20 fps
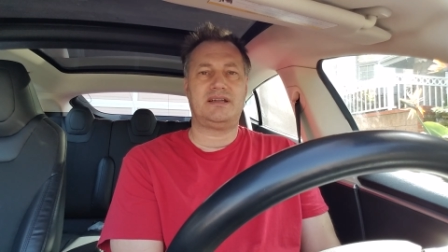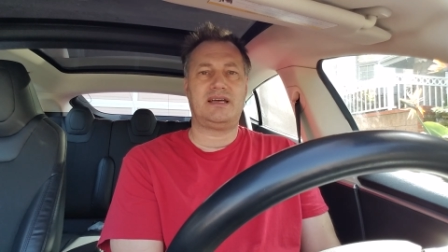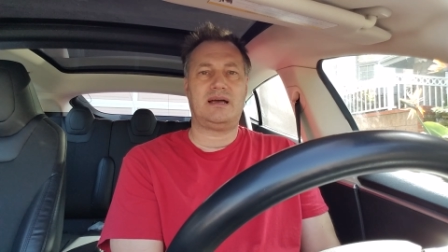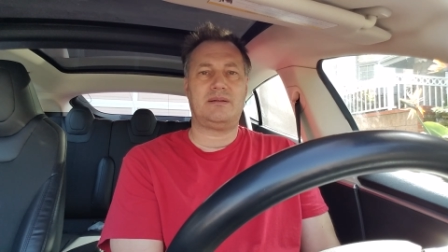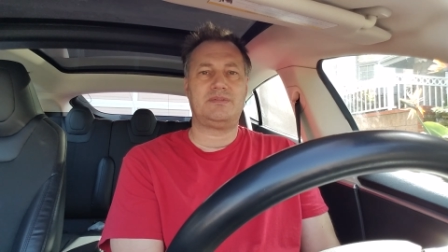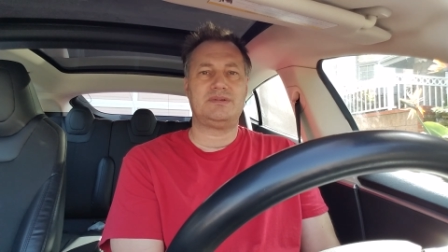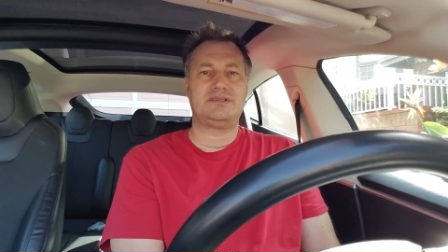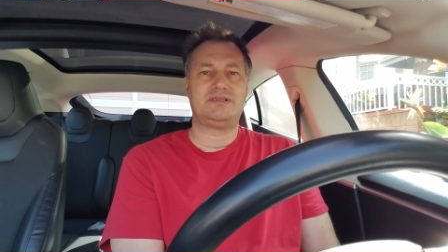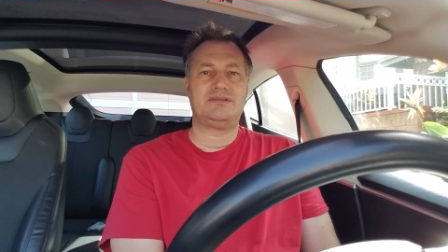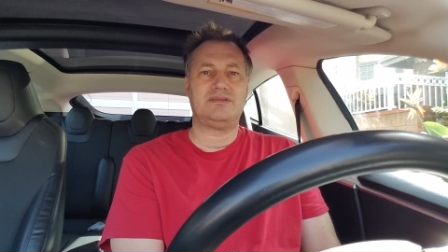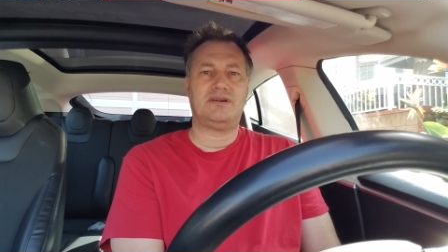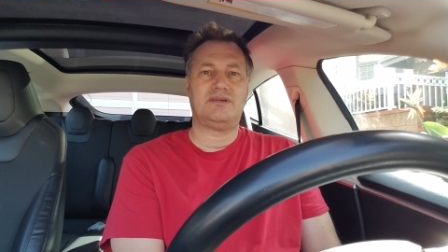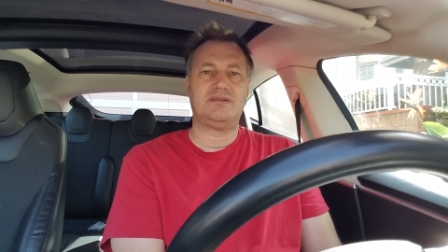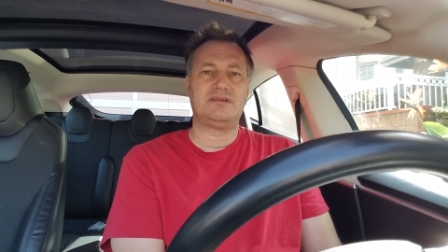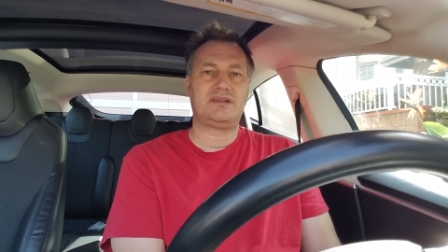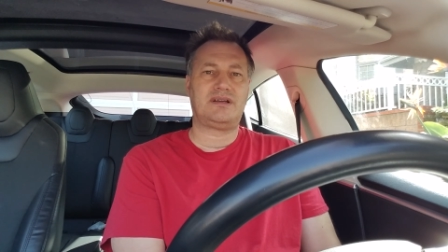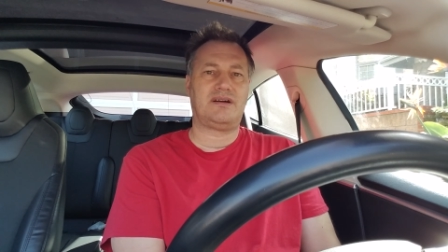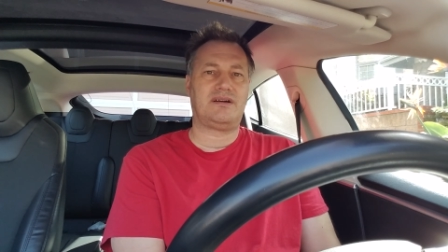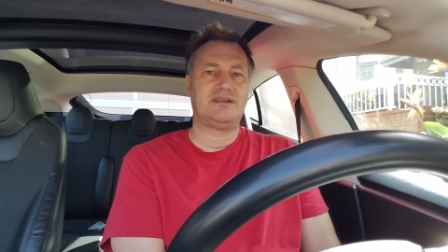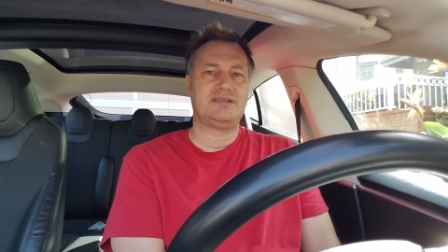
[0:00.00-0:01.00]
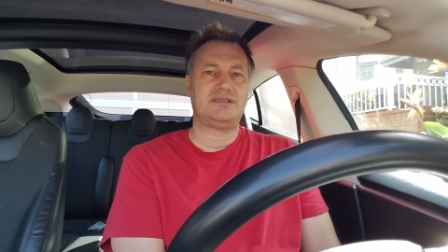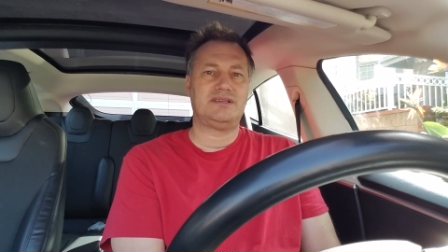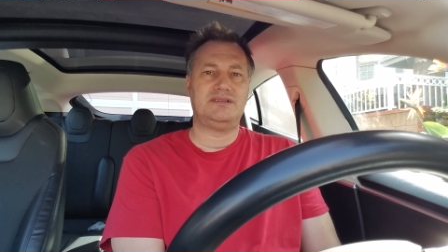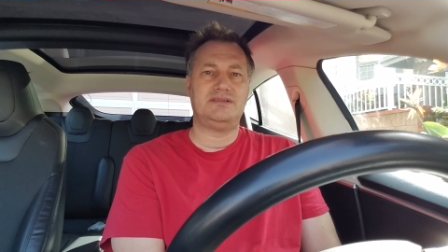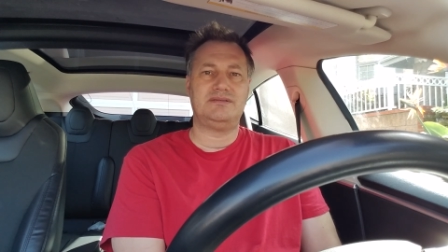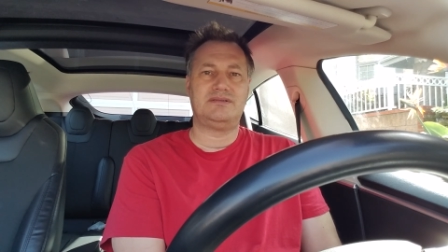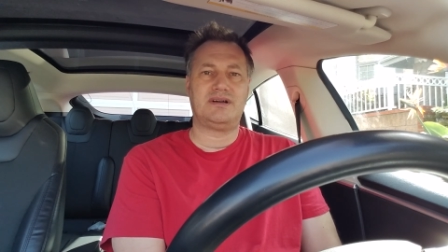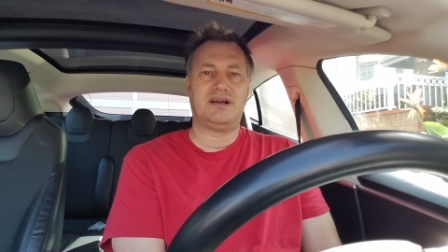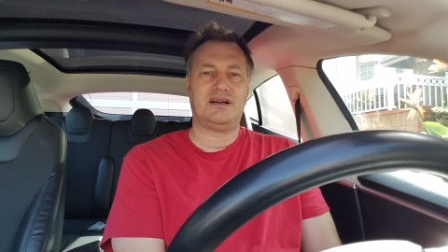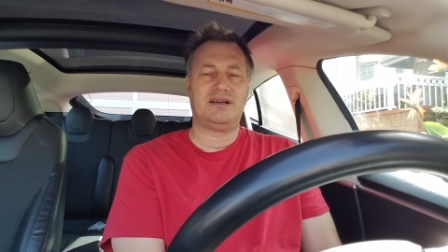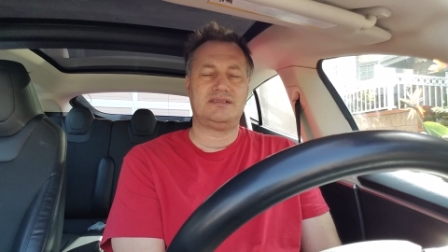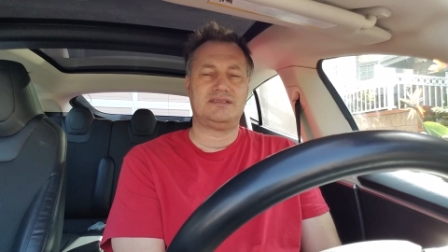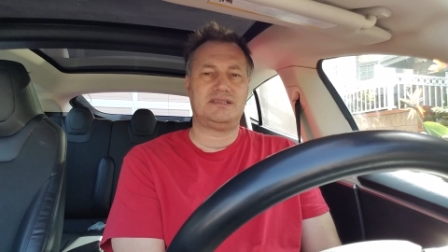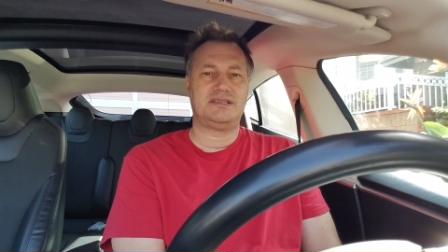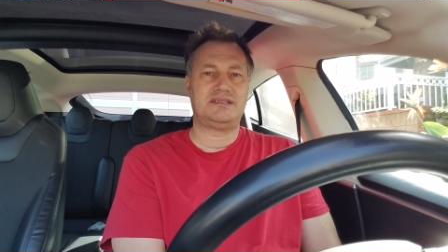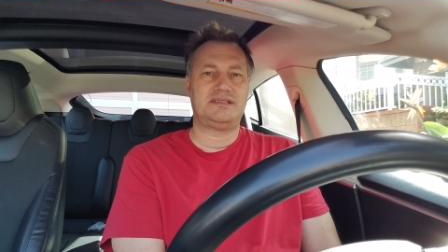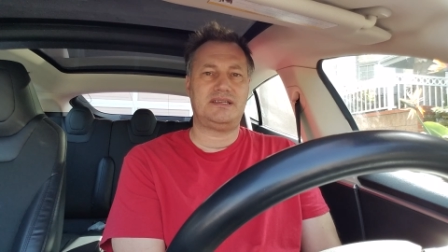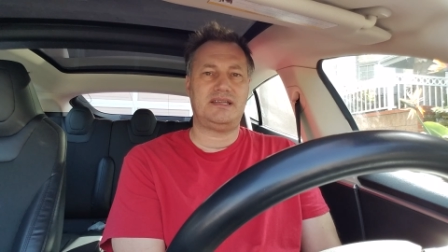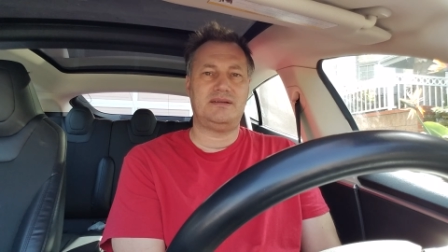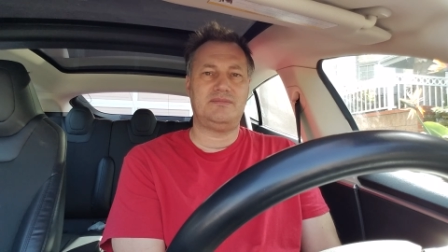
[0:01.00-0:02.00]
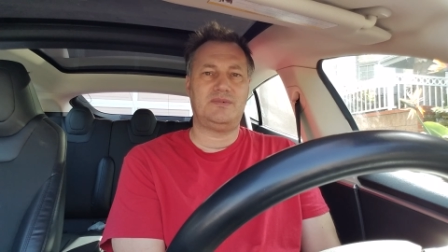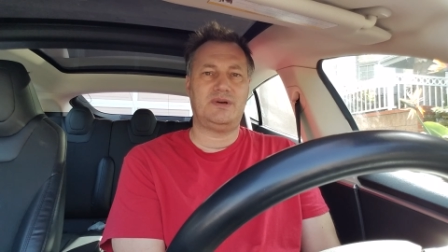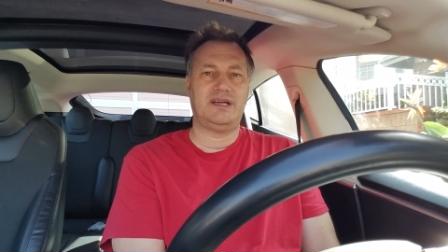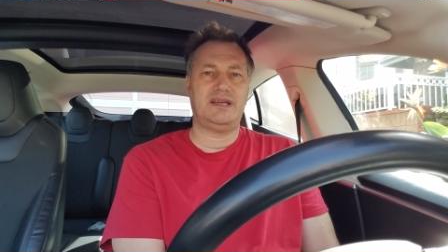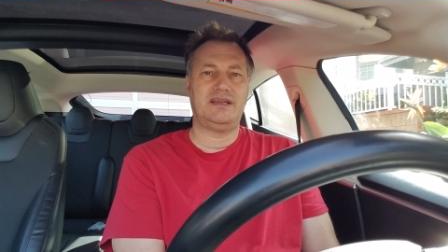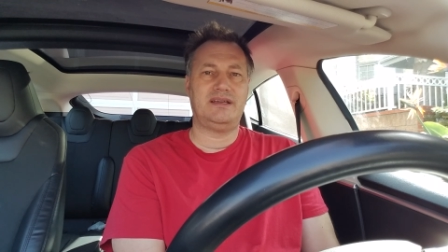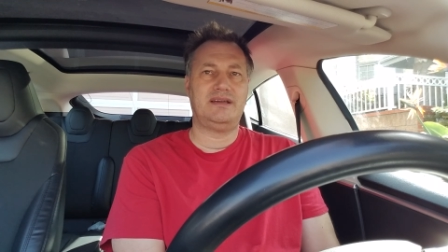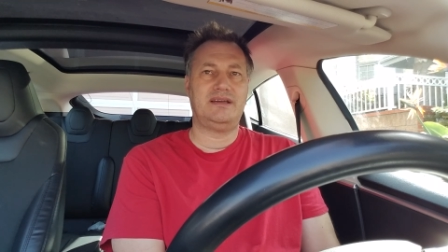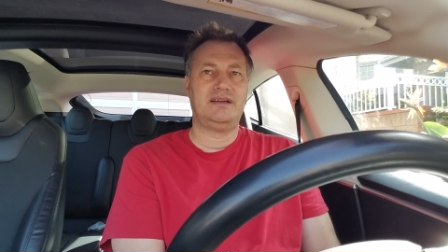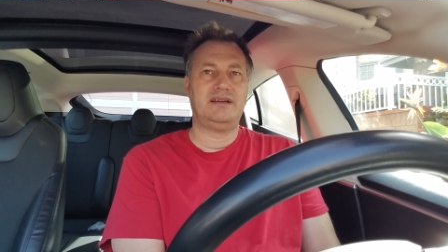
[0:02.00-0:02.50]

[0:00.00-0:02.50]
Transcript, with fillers: It happens to old cars and new cars in the same way.